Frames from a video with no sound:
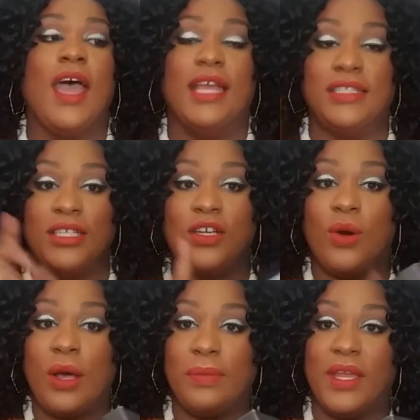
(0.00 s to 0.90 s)
I did
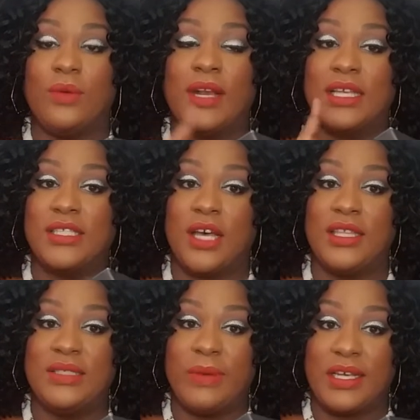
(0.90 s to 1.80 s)
go up there when I saw
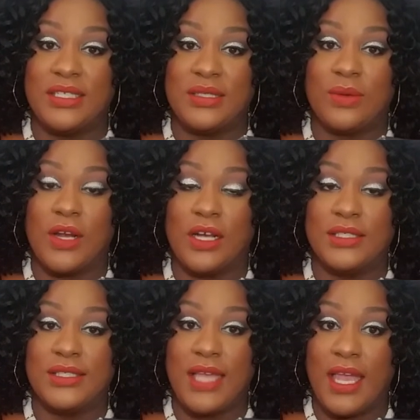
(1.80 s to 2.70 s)
these boxes were
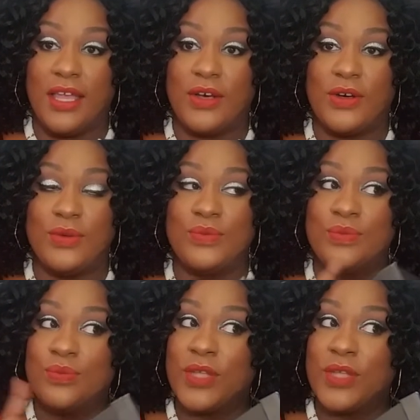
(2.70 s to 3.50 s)
on sale